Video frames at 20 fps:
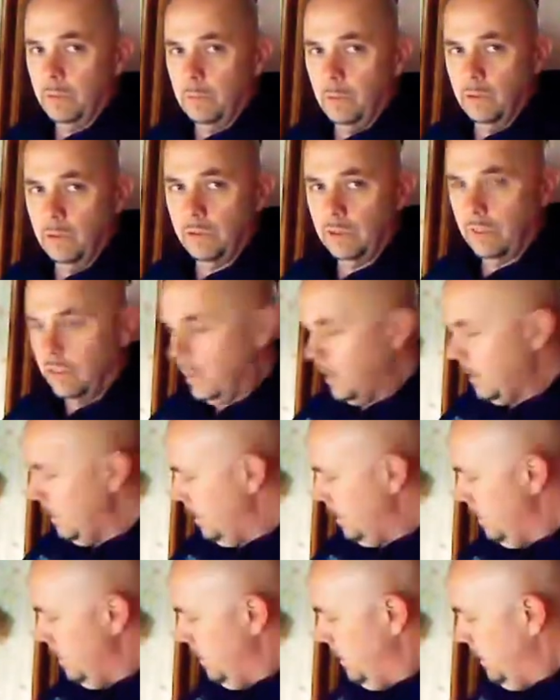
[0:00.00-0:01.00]
be mostly
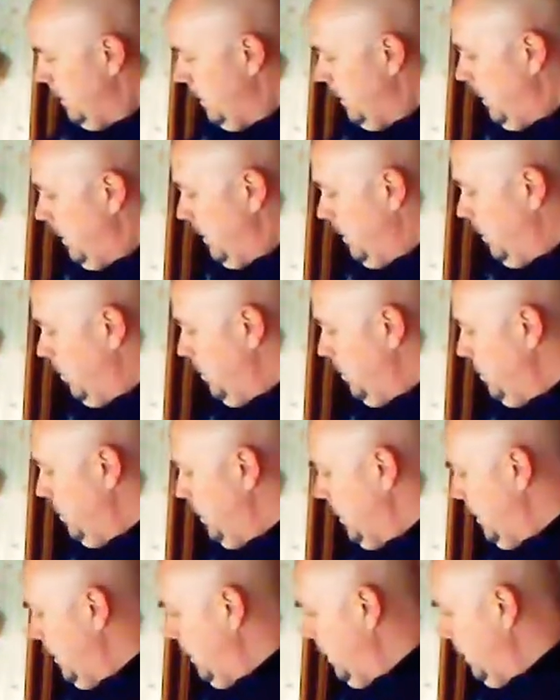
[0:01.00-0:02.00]
air. And then once you get